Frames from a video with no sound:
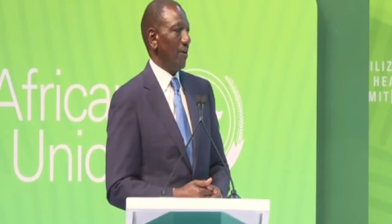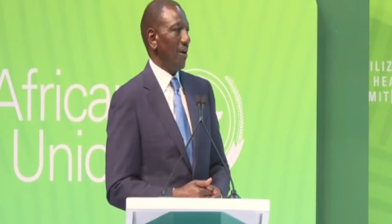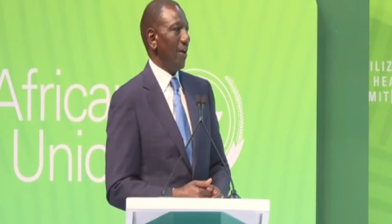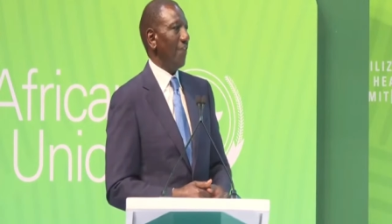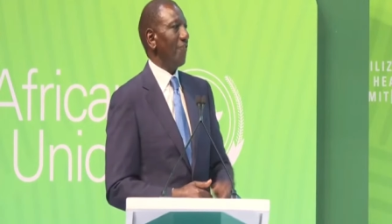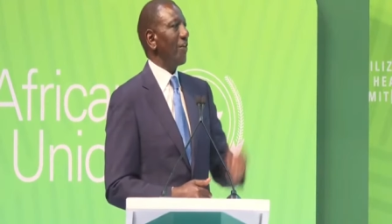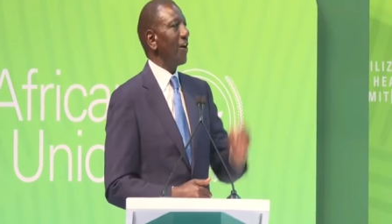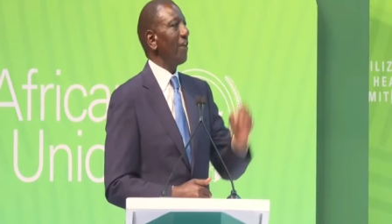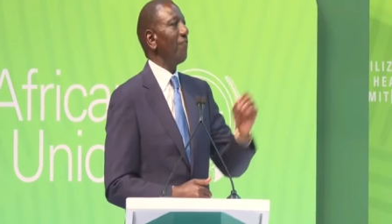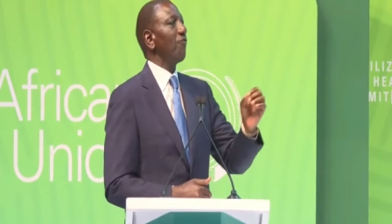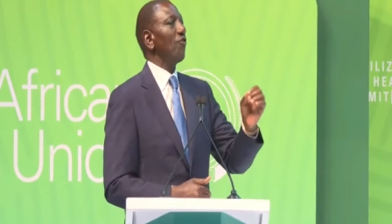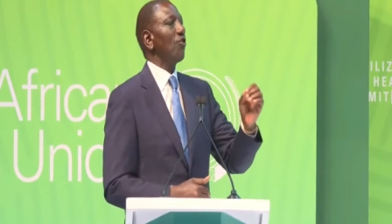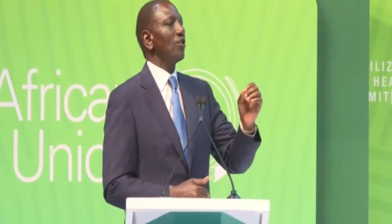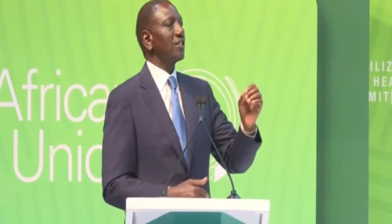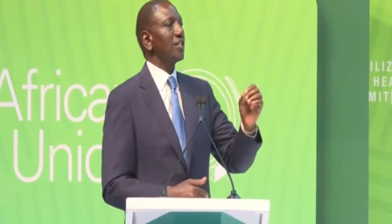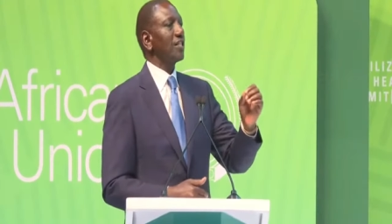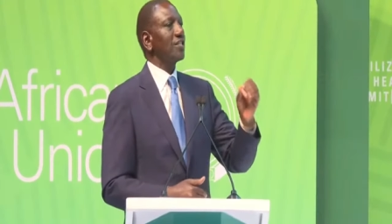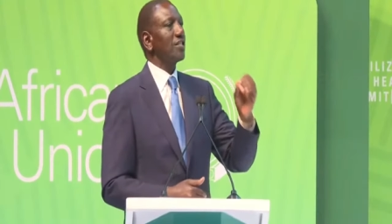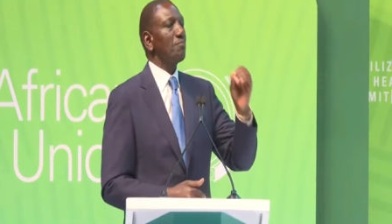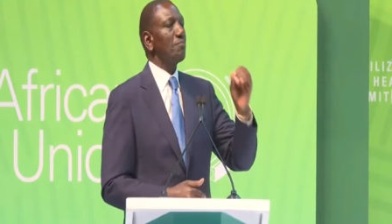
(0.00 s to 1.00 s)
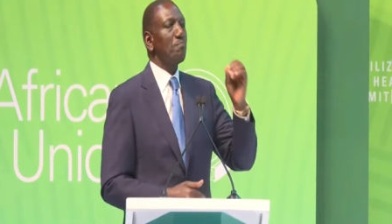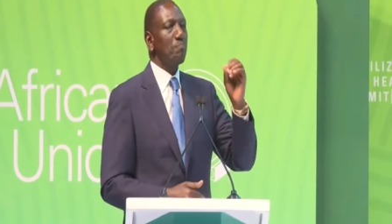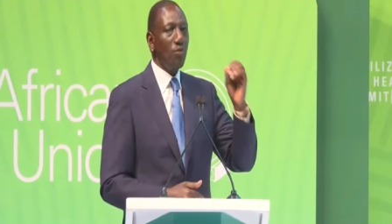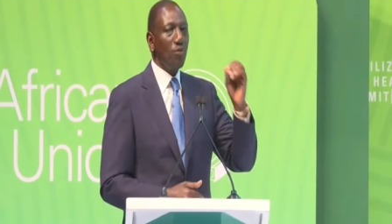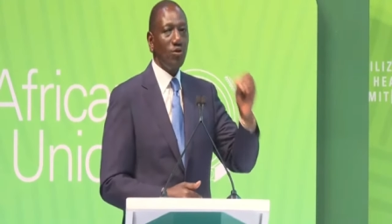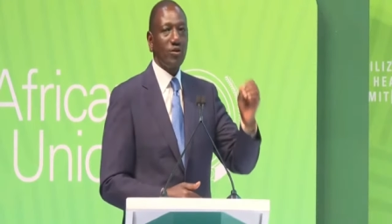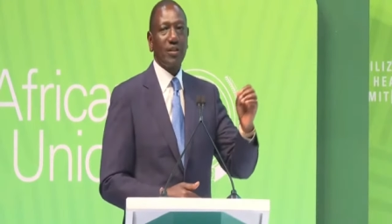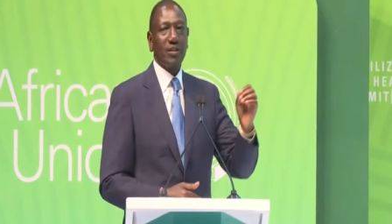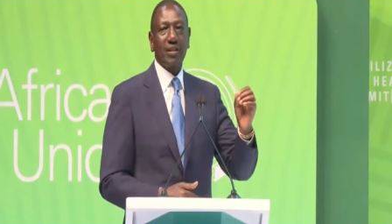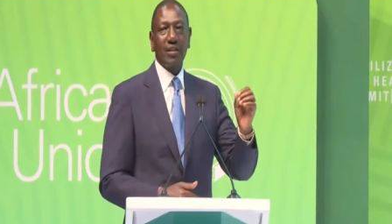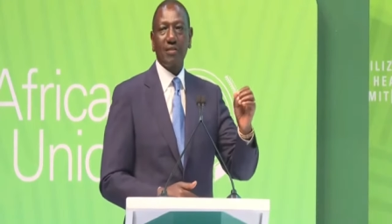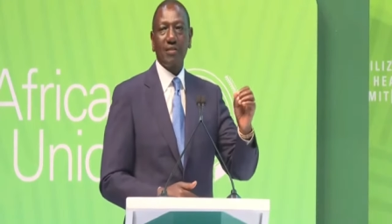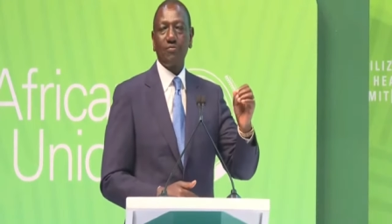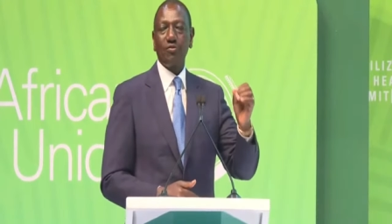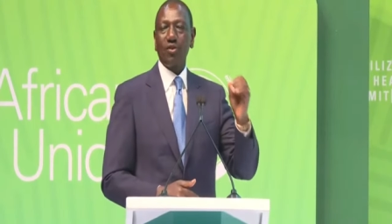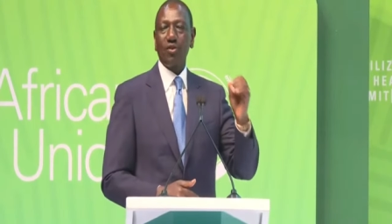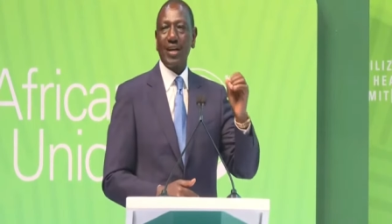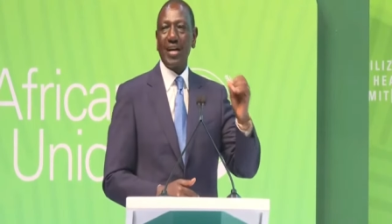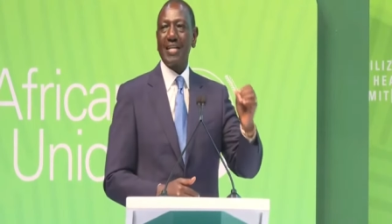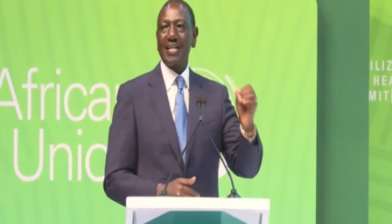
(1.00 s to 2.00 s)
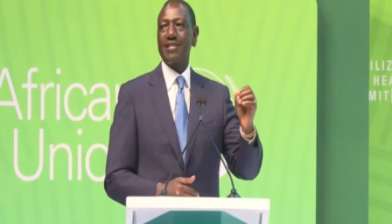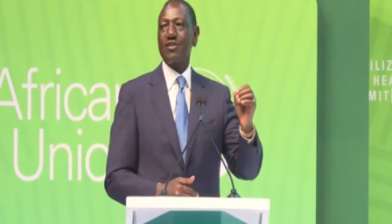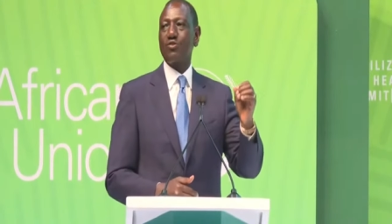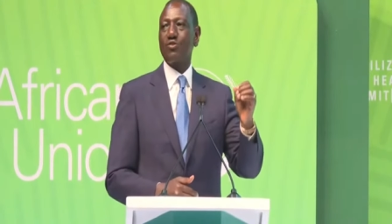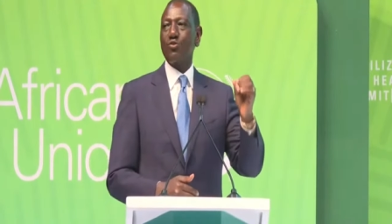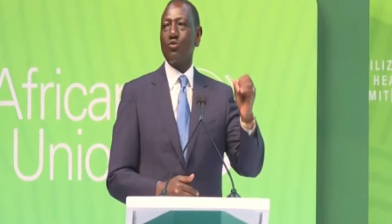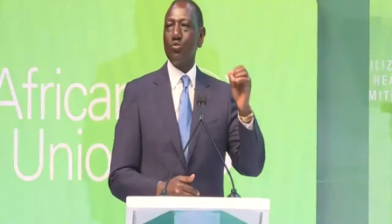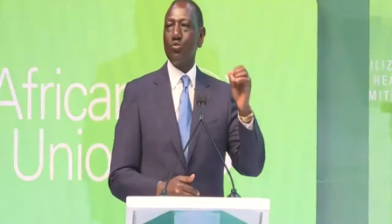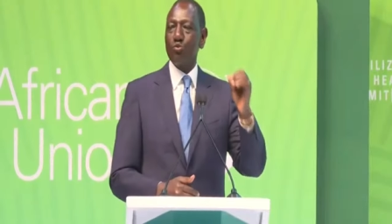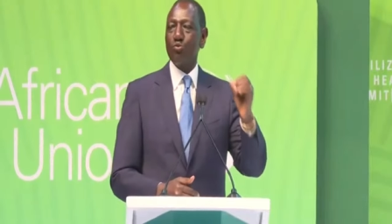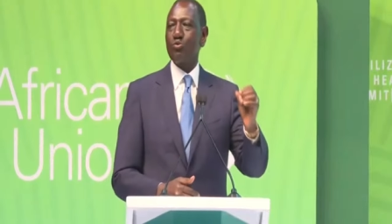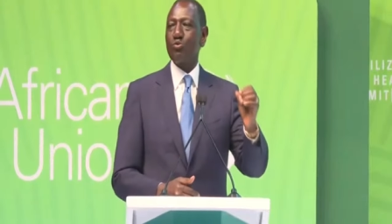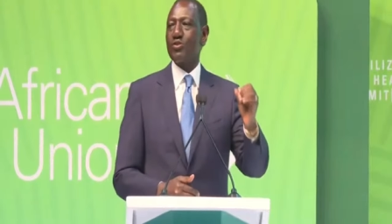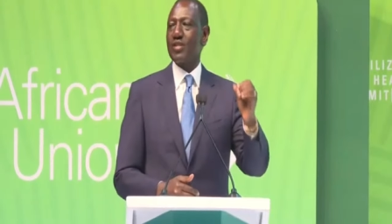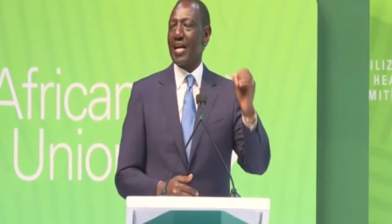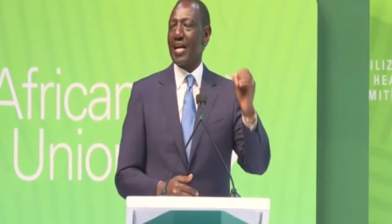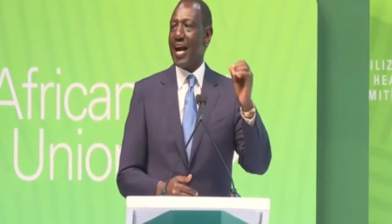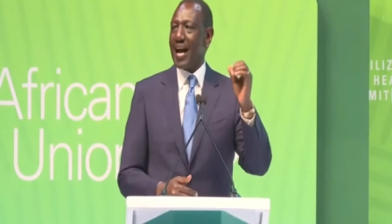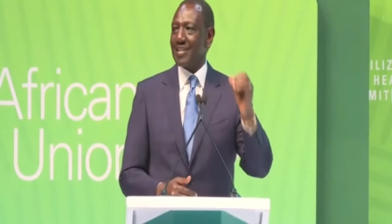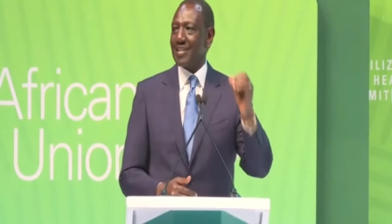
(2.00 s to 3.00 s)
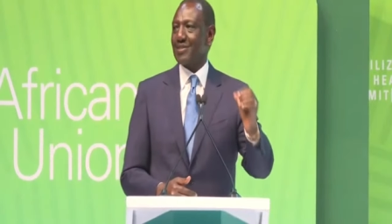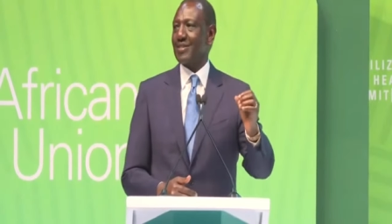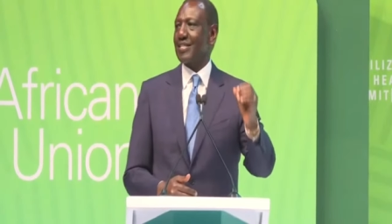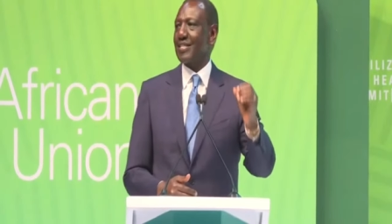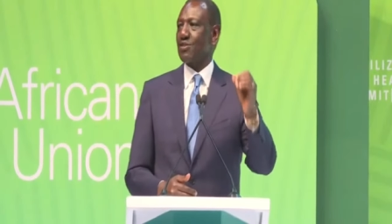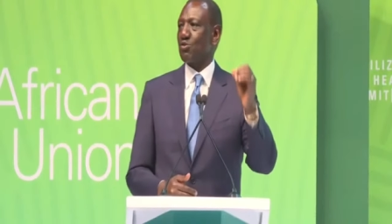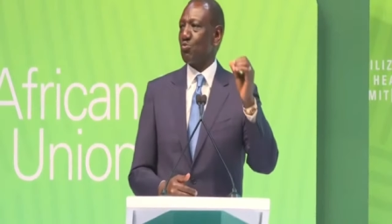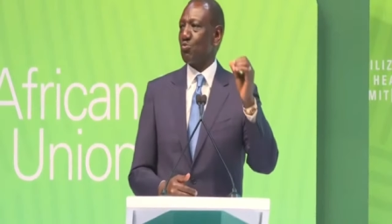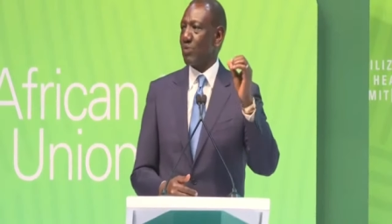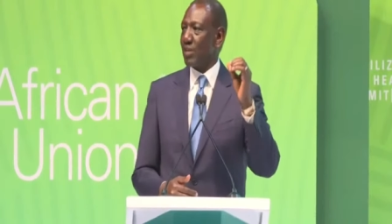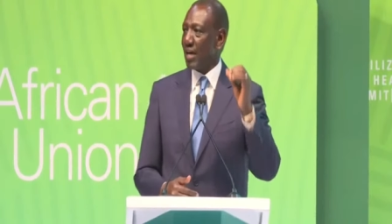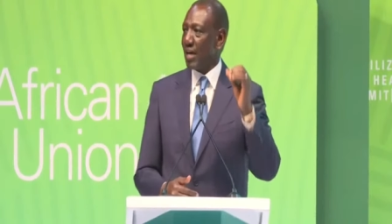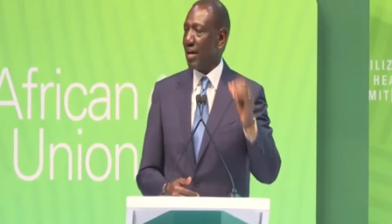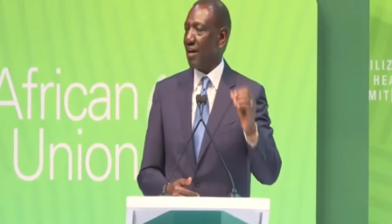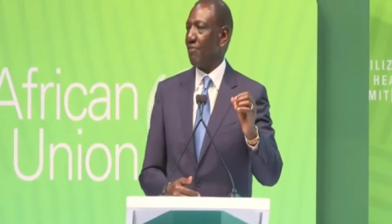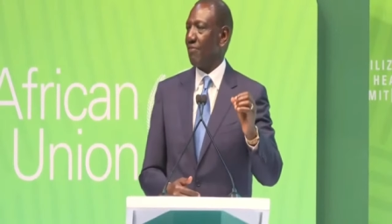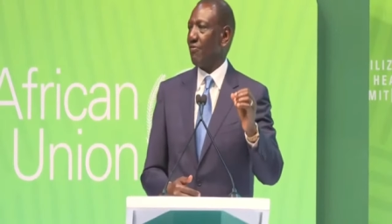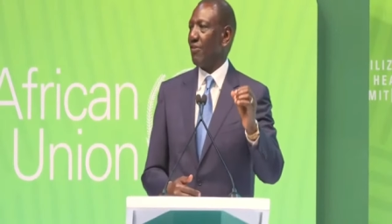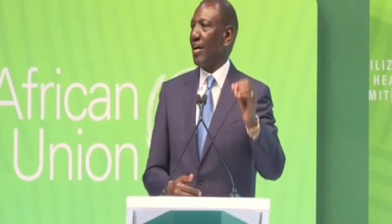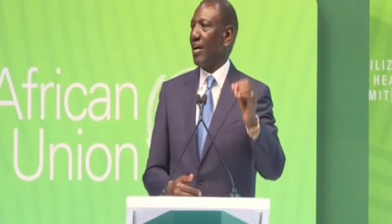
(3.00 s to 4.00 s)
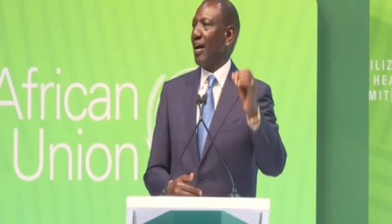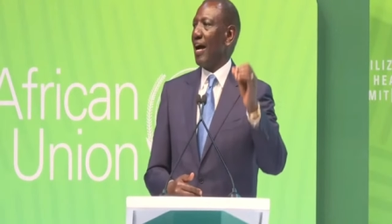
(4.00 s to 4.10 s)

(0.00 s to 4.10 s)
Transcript: And therefore, it is important for us to use the assets we have.